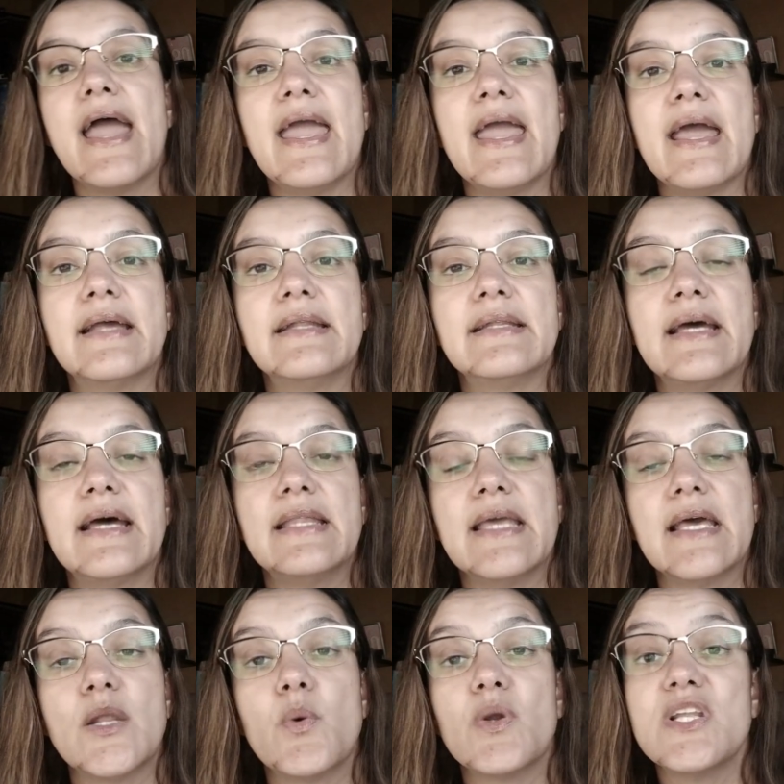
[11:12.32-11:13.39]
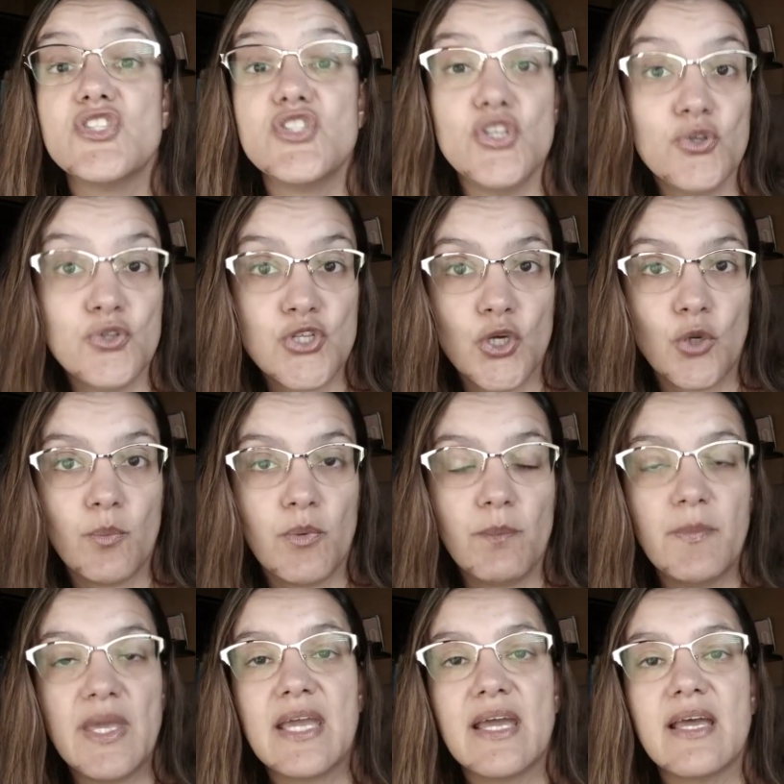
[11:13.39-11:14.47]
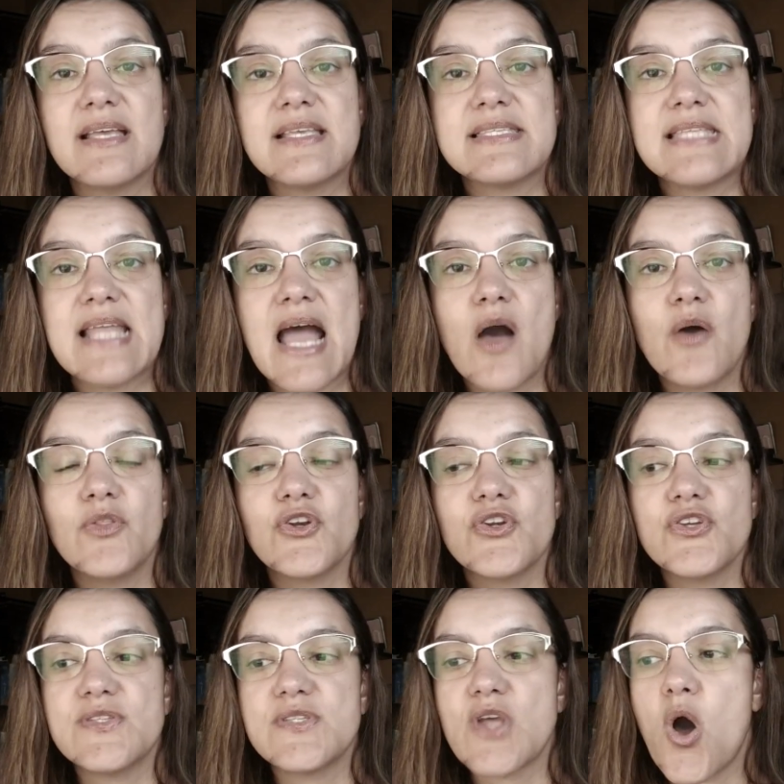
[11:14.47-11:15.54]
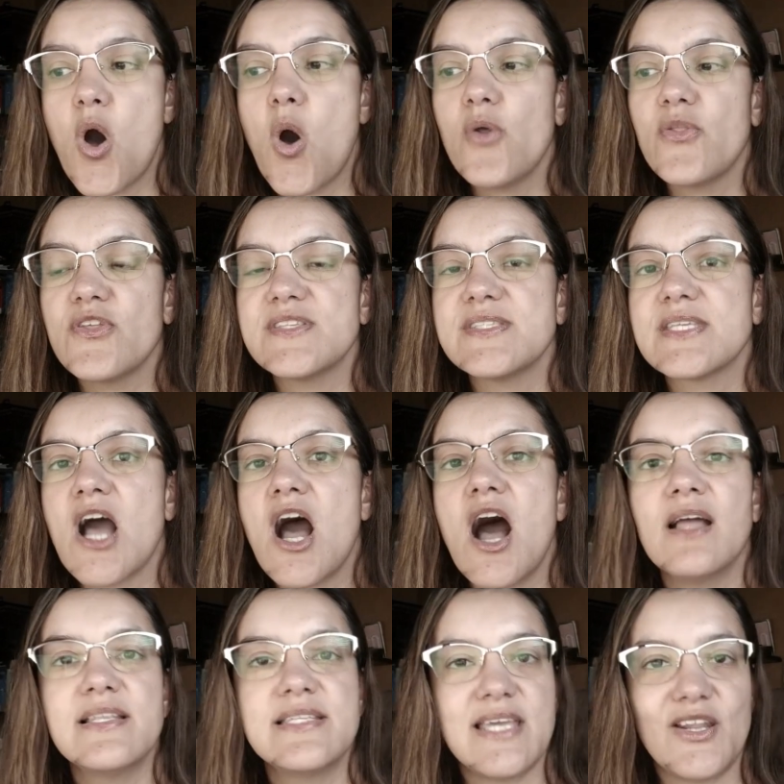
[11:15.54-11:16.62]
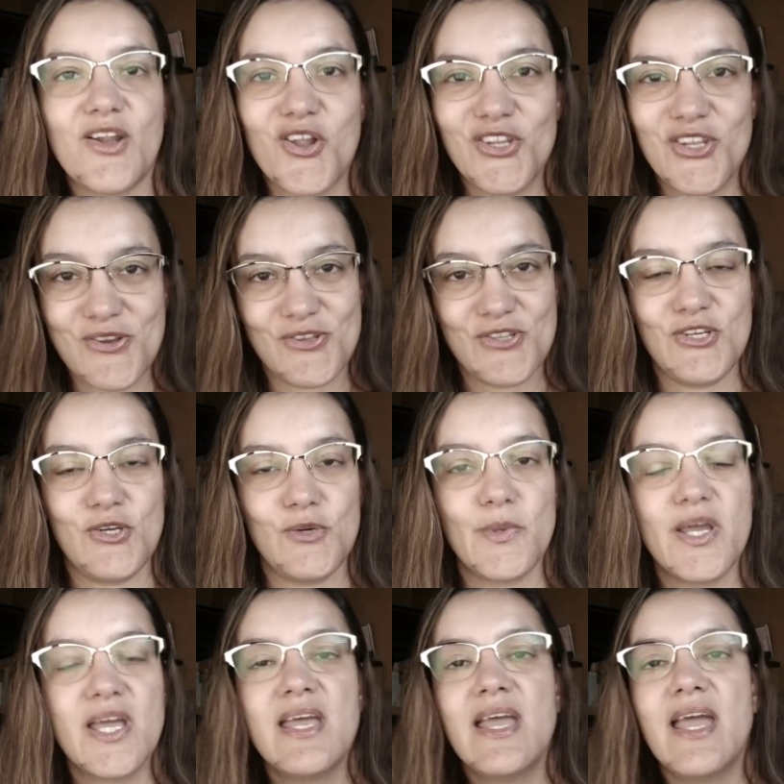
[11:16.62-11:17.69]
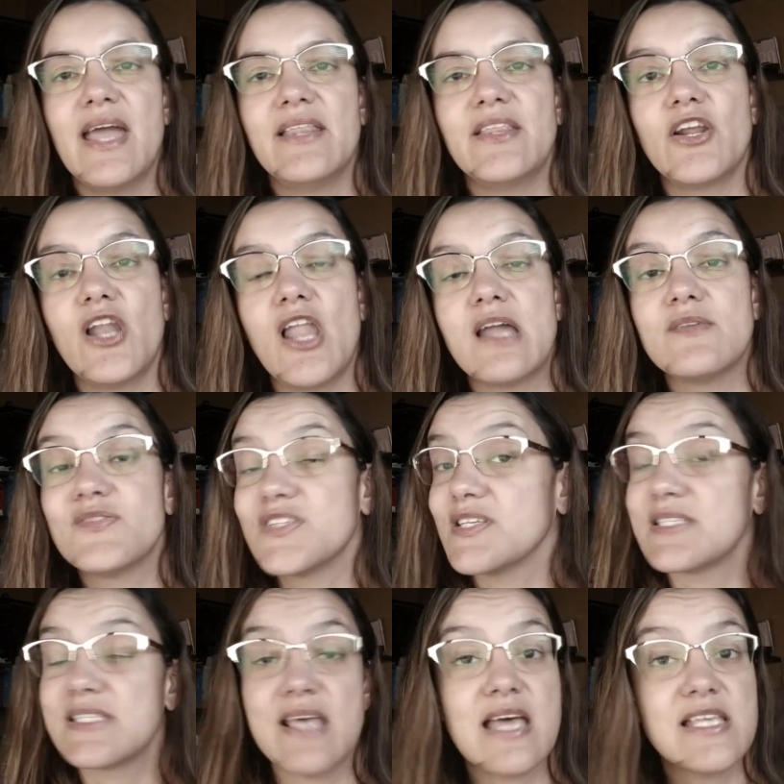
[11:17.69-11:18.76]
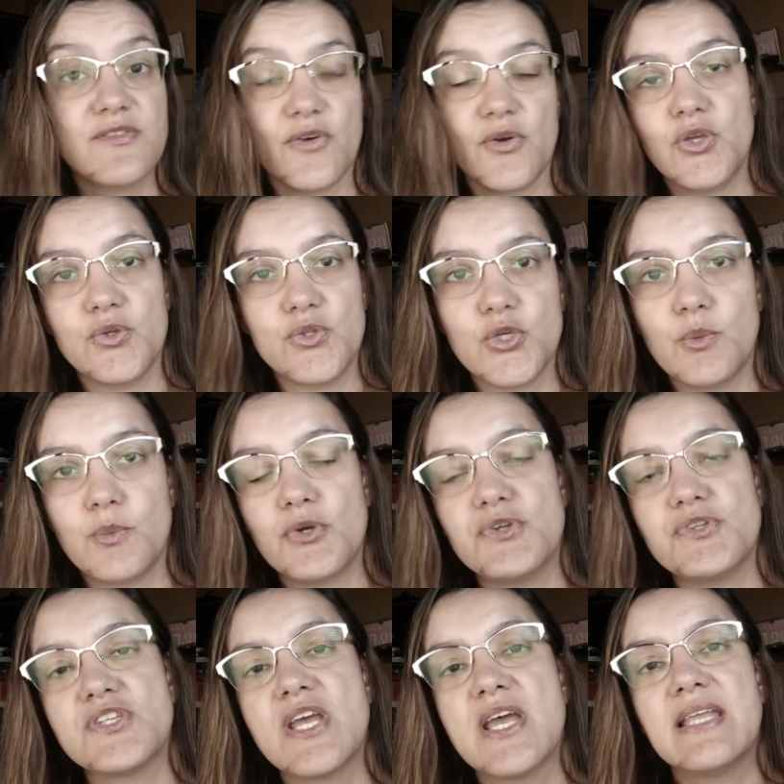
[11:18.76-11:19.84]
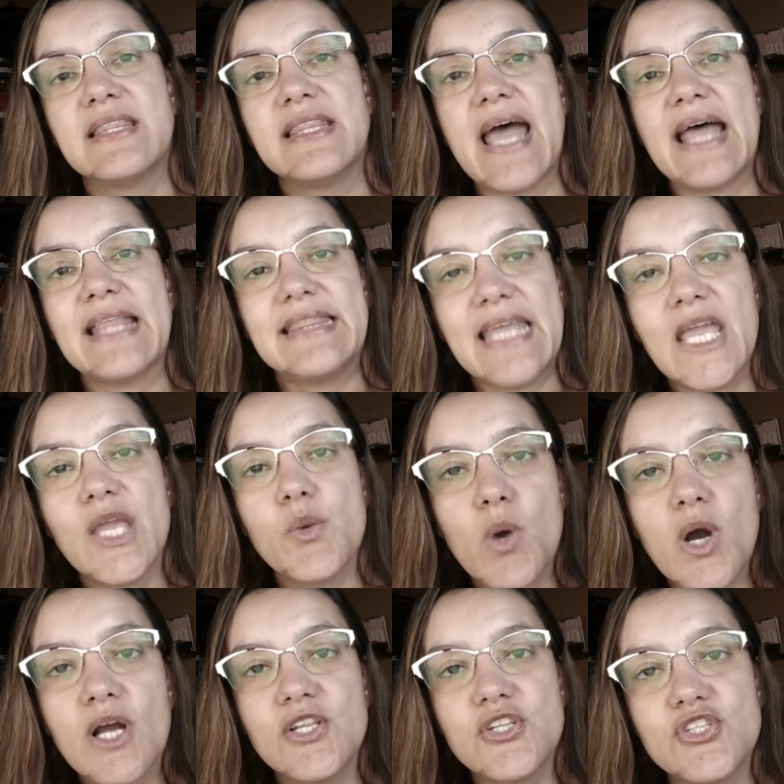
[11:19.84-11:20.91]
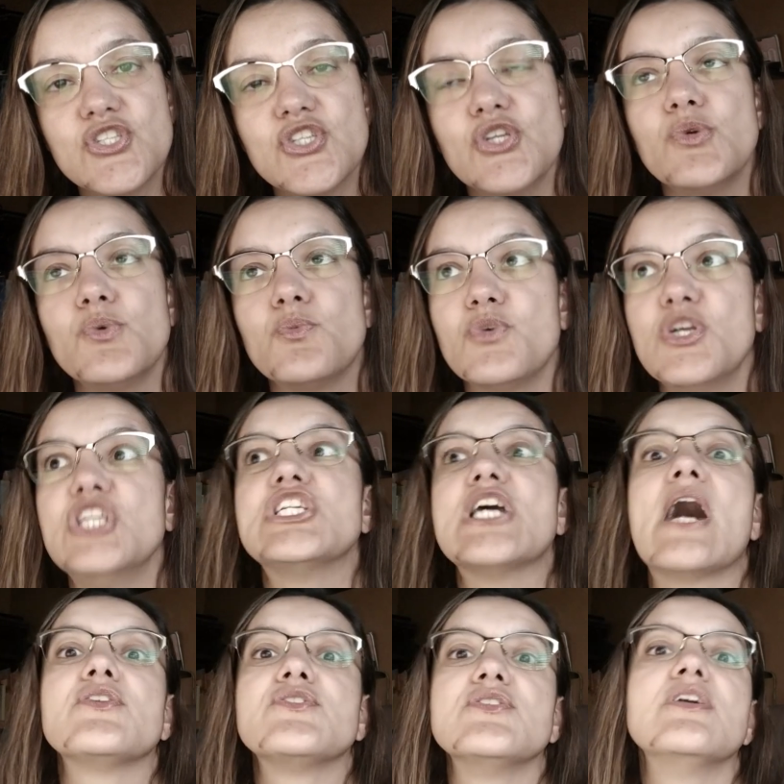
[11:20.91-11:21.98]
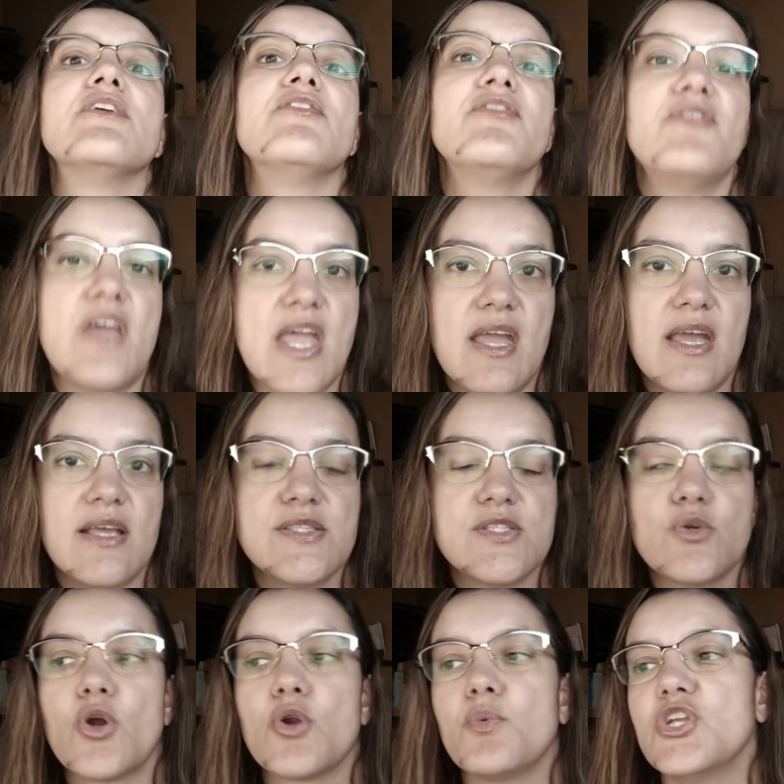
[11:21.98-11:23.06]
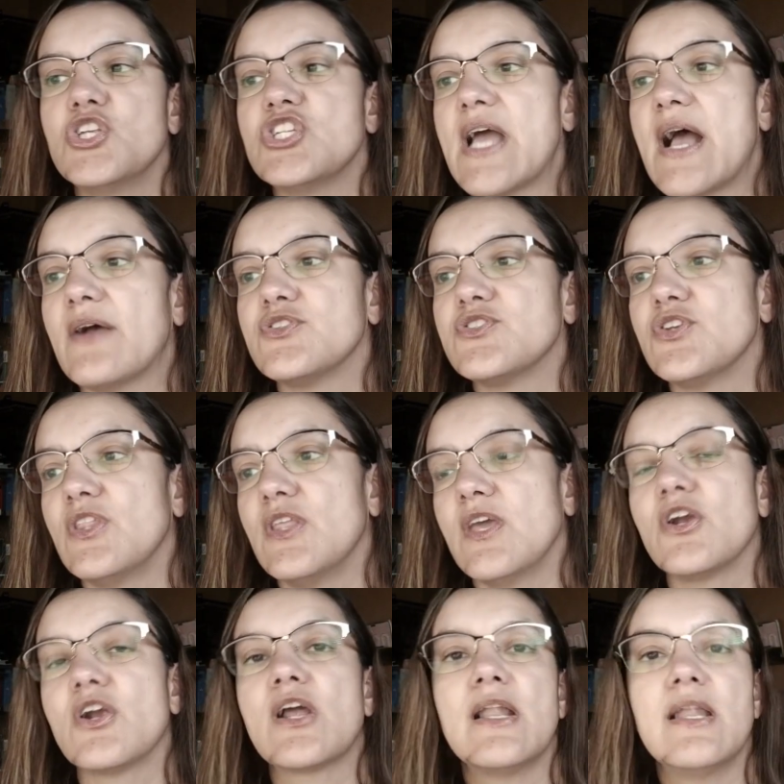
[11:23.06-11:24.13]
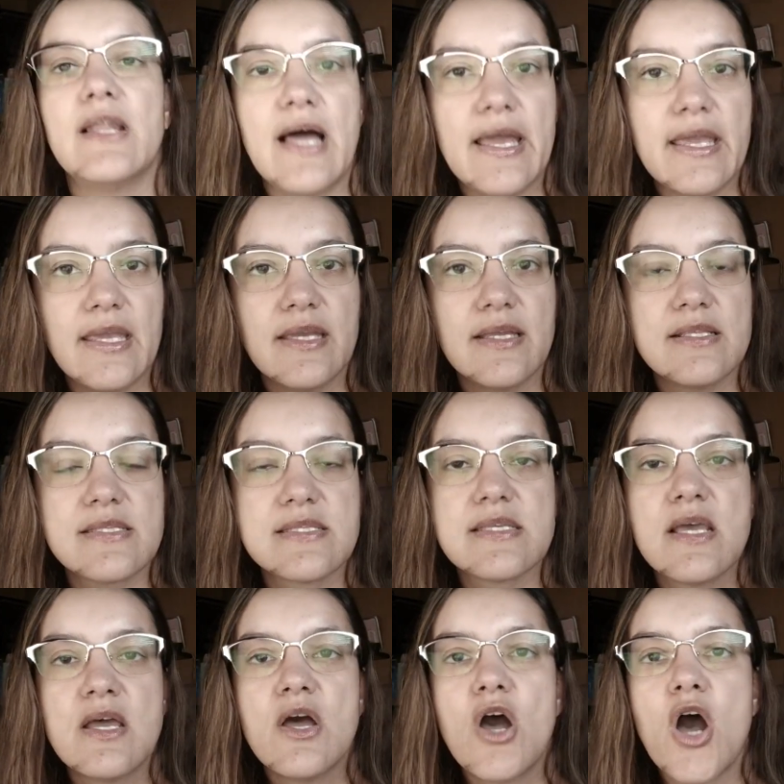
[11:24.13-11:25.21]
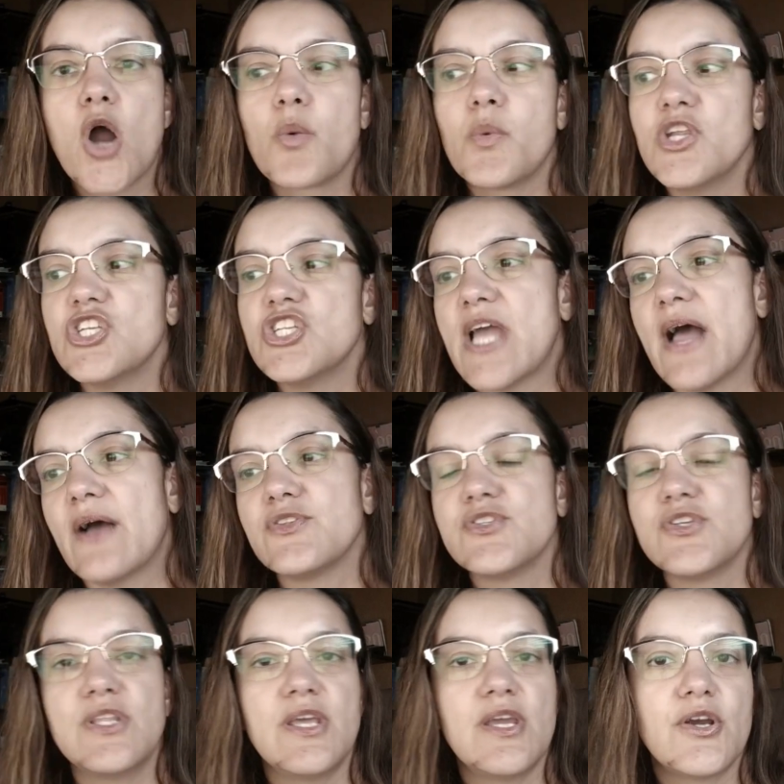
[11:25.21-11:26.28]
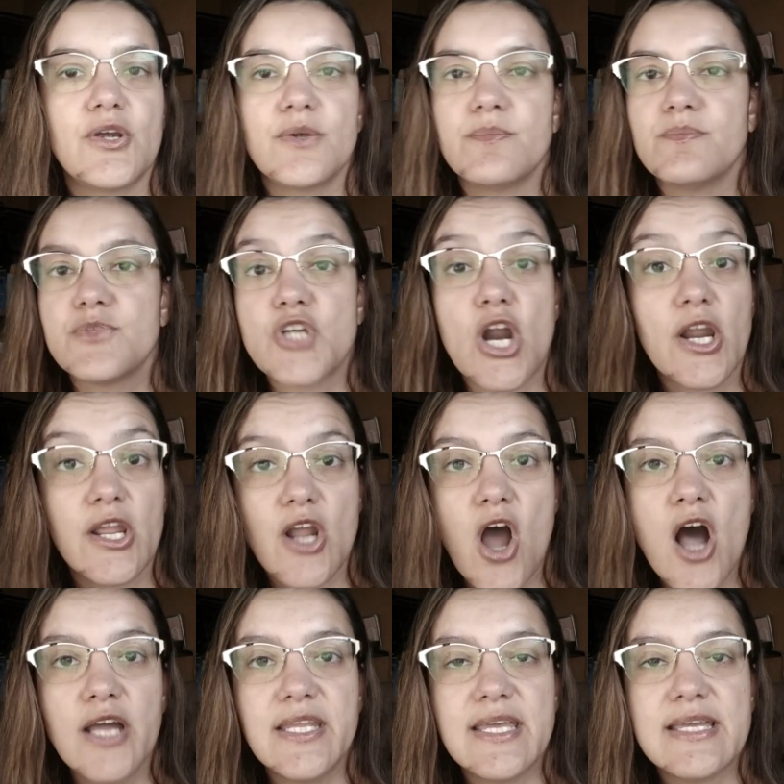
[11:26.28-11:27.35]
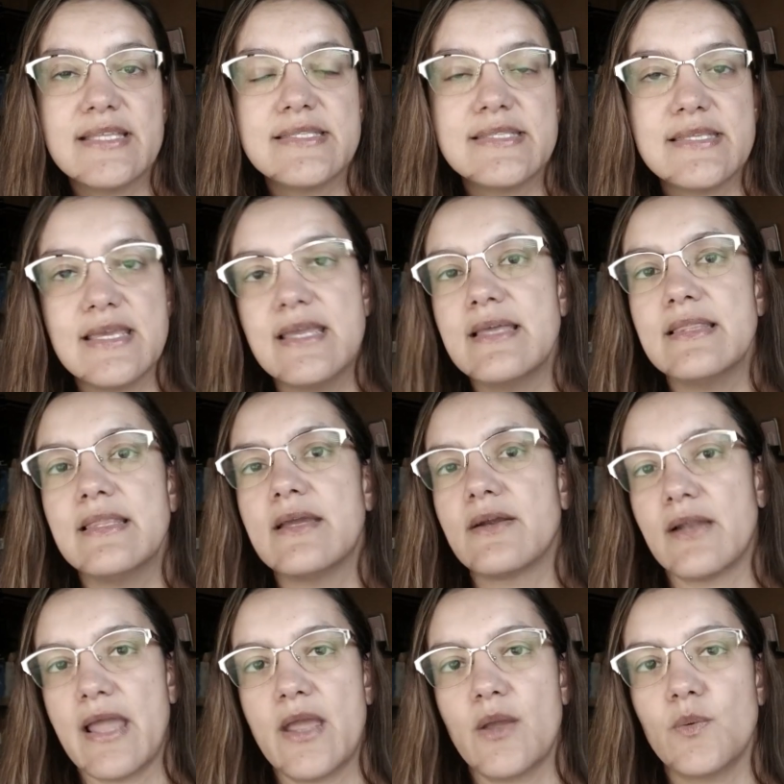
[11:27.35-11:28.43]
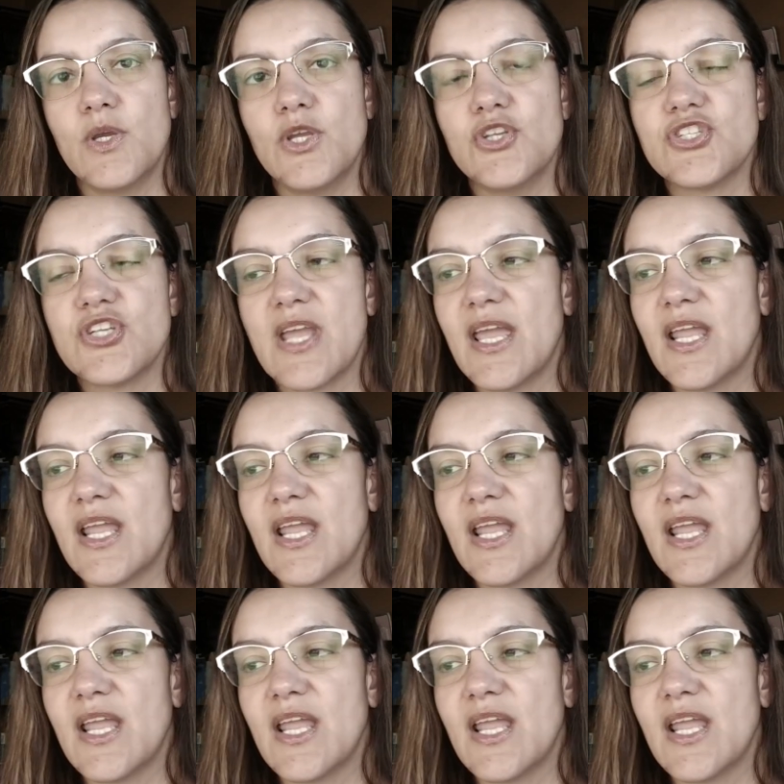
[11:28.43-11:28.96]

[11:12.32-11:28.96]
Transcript: And the other one is YouTube, because now there is all this content on YouTube, and there are a lot of successful YouTubers that they want to reach out to their fans or reach out to their clients or reach out to their target audience in their language.